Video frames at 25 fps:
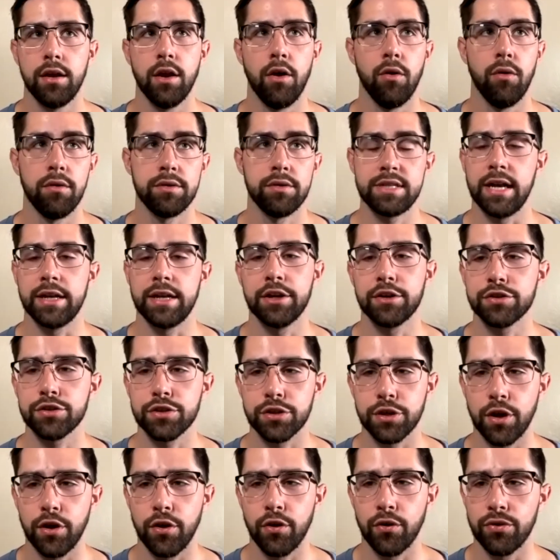10 years
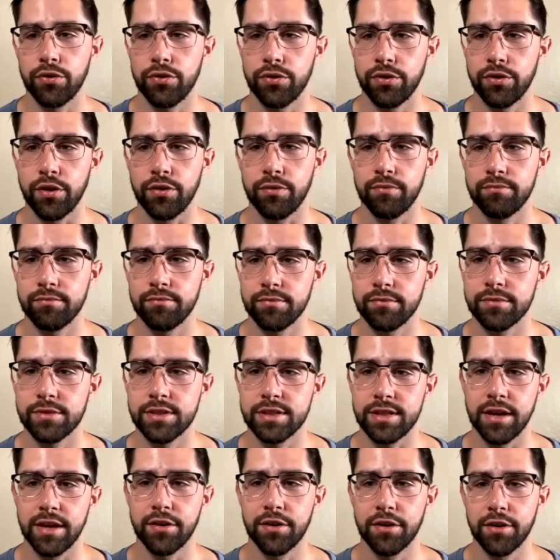ago, the
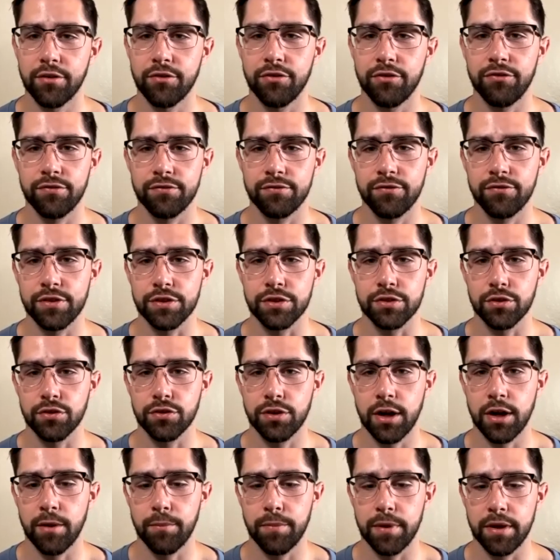standard of physical
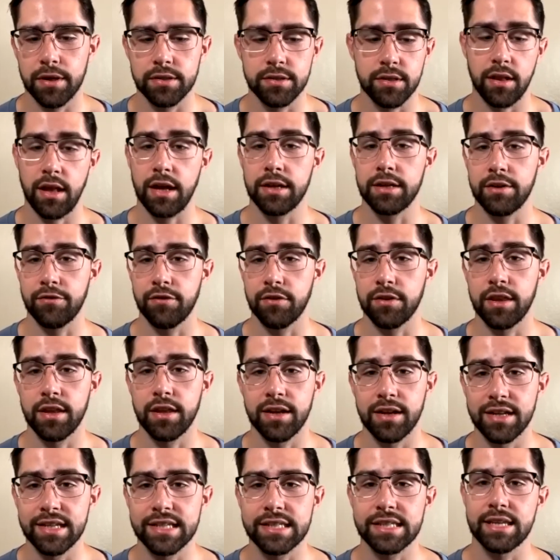therapy is a lot different than
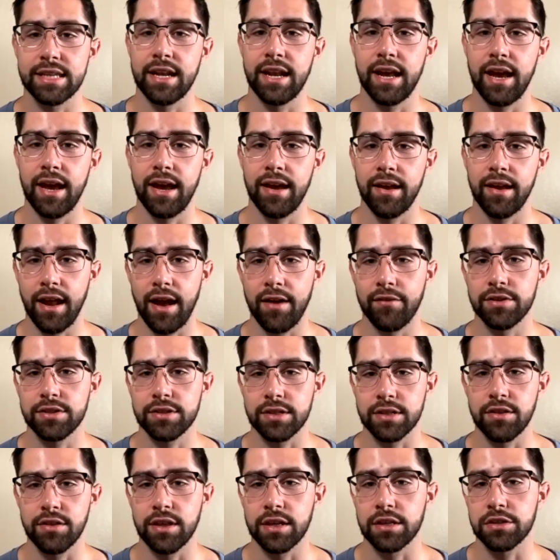it is today. And
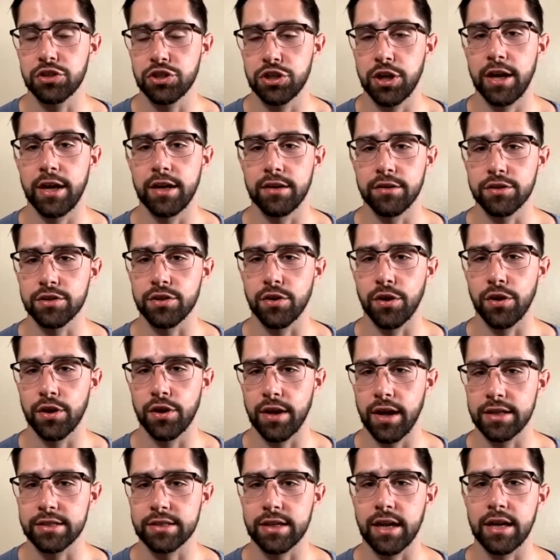obviously things change. So are you
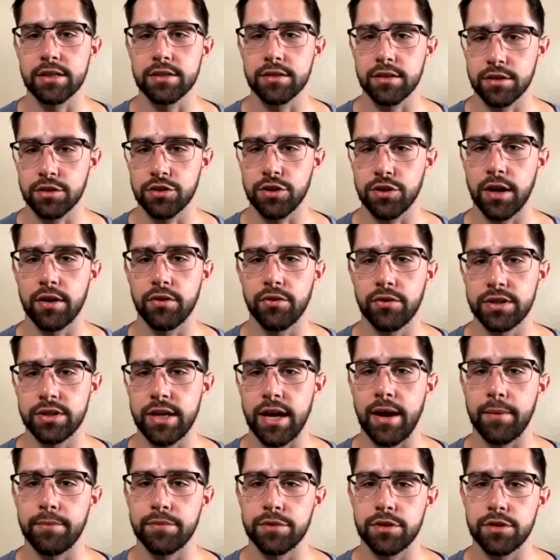guys constantly trying to
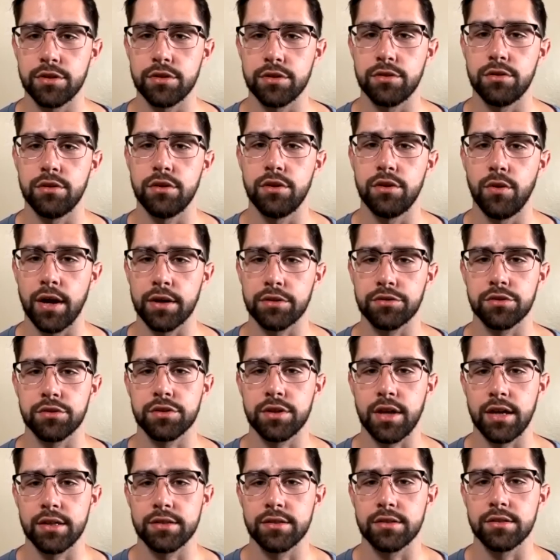adapt to new
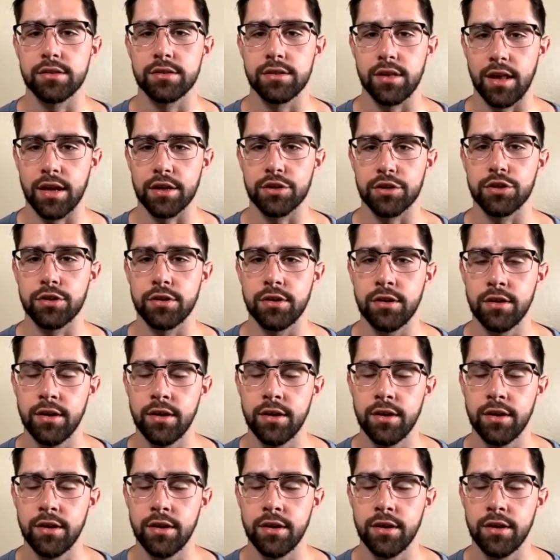exercises selection?